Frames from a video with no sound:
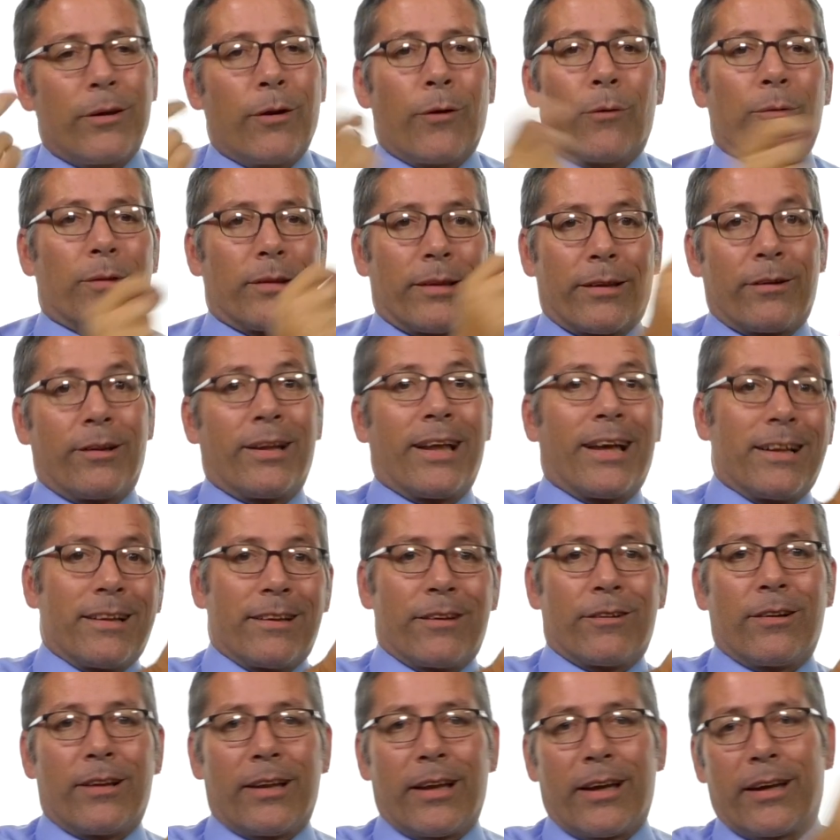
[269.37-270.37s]
little a,
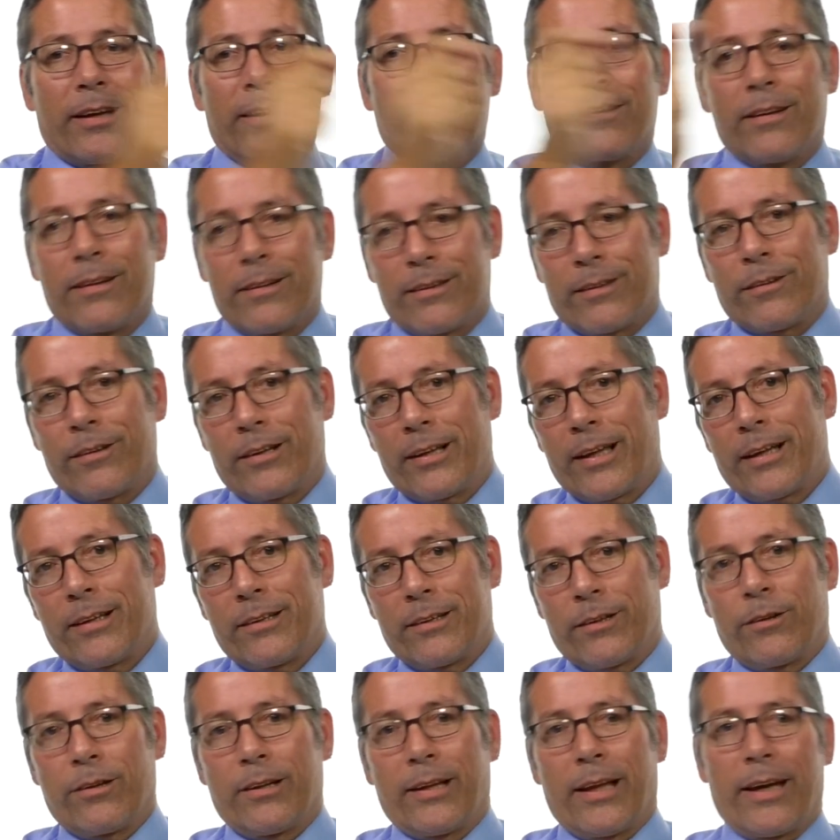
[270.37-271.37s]
little a, little a,
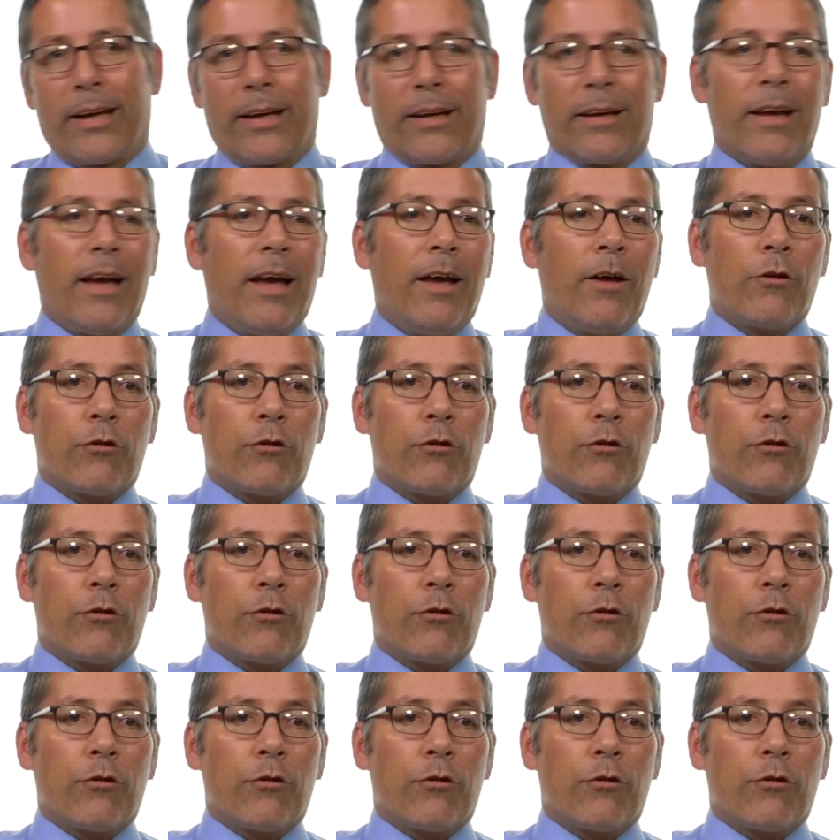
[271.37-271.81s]
little a.